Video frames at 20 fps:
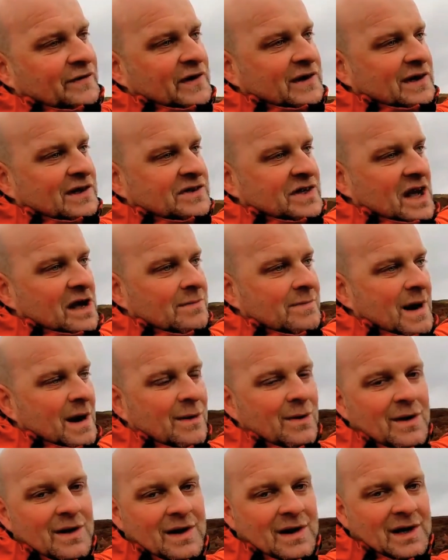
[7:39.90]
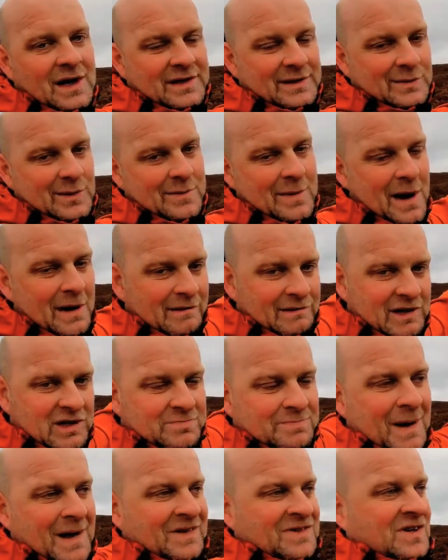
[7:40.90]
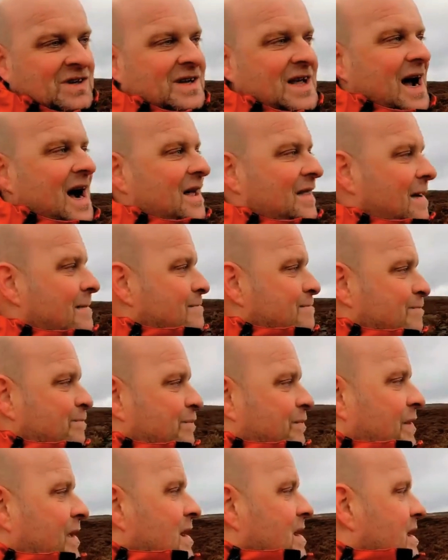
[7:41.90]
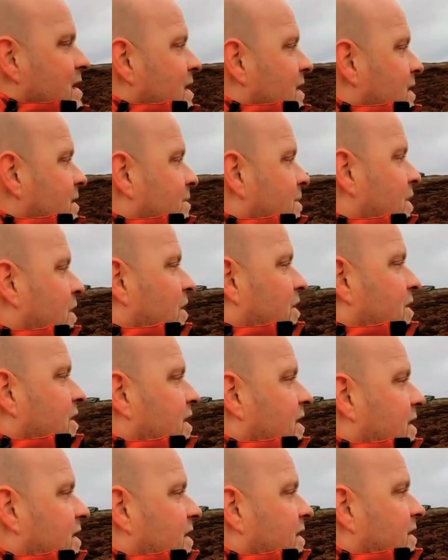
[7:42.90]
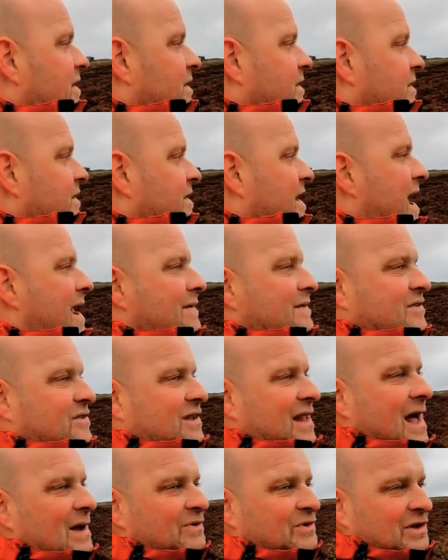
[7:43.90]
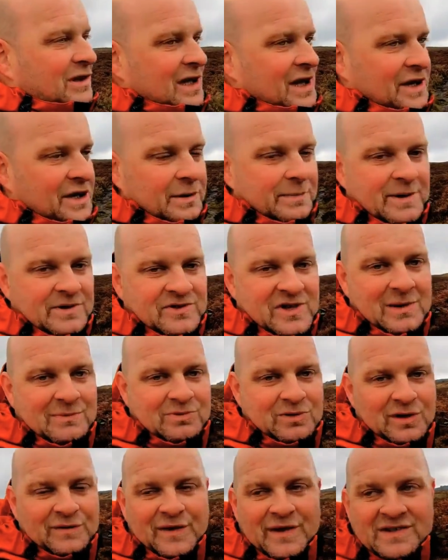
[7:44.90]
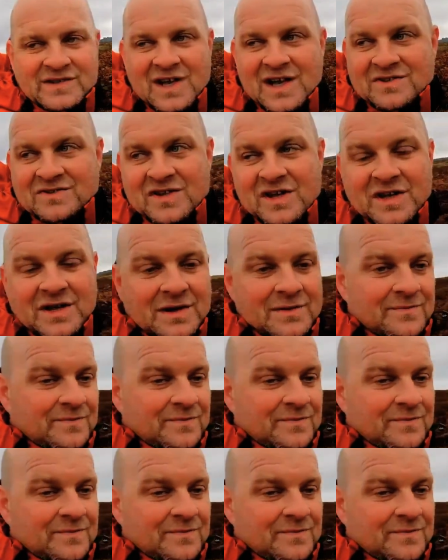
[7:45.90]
Fiddler's Elbow, and then we're more or less back to the car then. But now this cloud's cleared up, it's absolutely fantastic.